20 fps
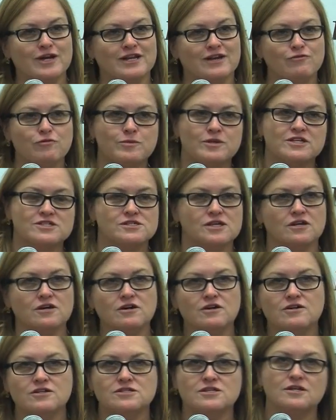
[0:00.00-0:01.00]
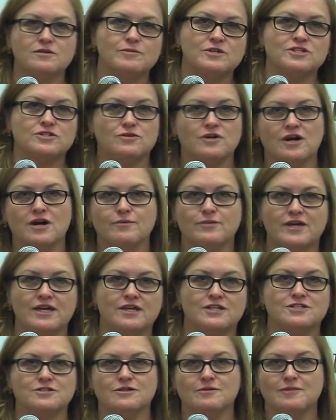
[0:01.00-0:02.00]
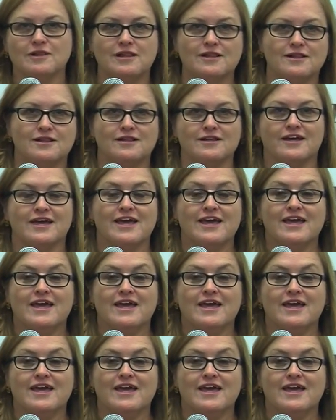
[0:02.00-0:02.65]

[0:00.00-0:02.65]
and everybody said, oh, it's going to be too hard, we can't do it, blah, blah, blah.